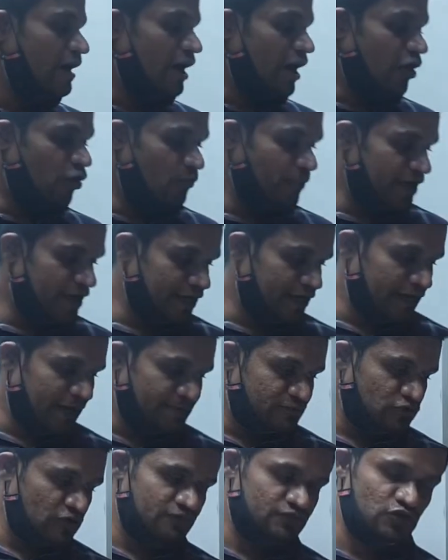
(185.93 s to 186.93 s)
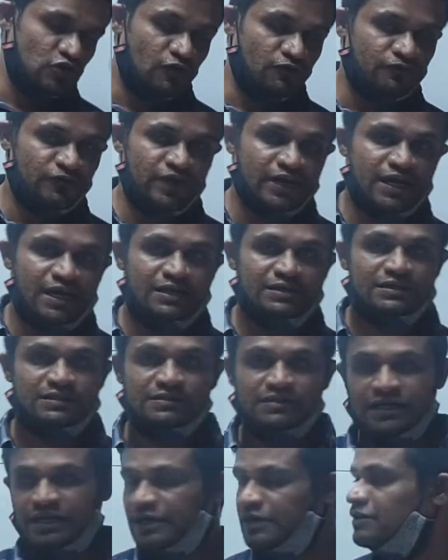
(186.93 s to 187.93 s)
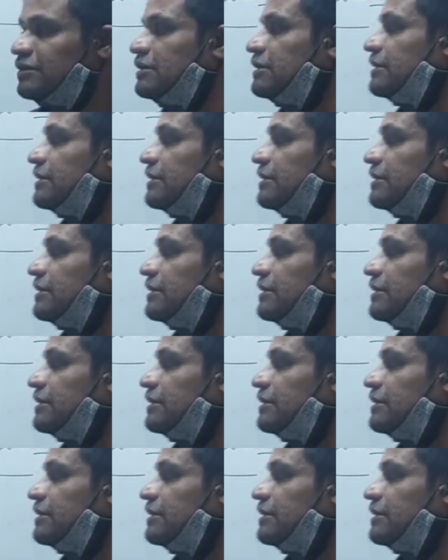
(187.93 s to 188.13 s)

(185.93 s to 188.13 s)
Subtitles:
how many types of software are there,